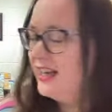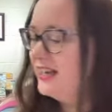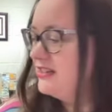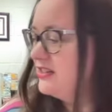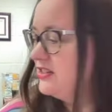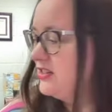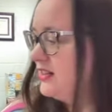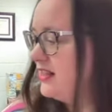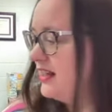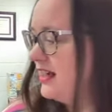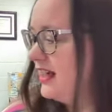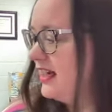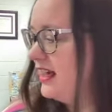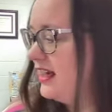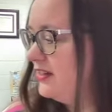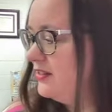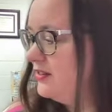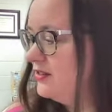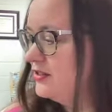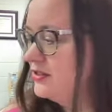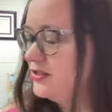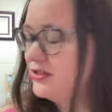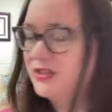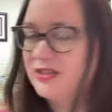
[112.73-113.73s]
so that
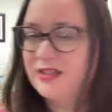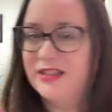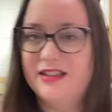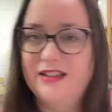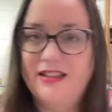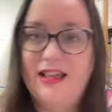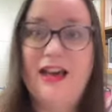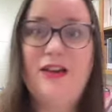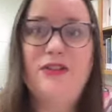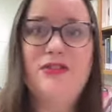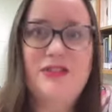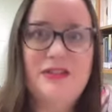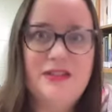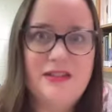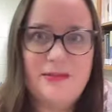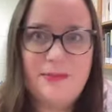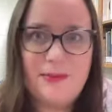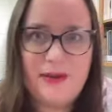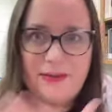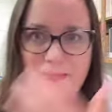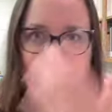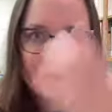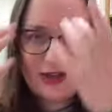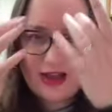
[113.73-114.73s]
others, the thousands of
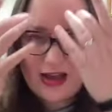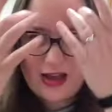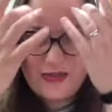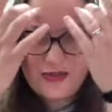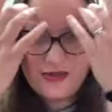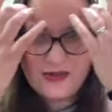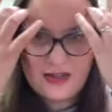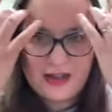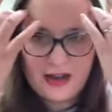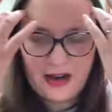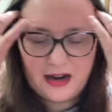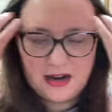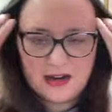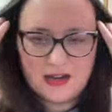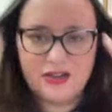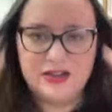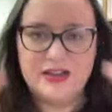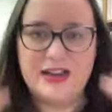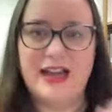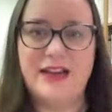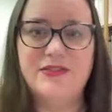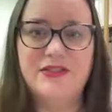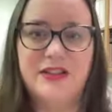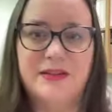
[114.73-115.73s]
people gathered there, could
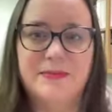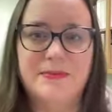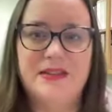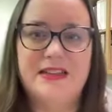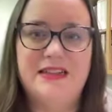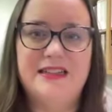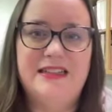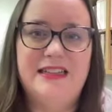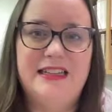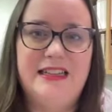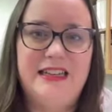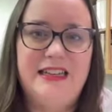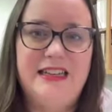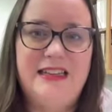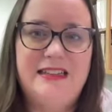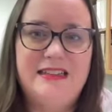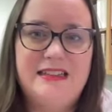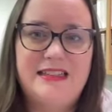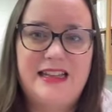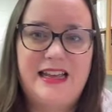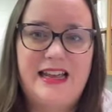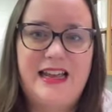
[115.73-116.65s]
have something to eat.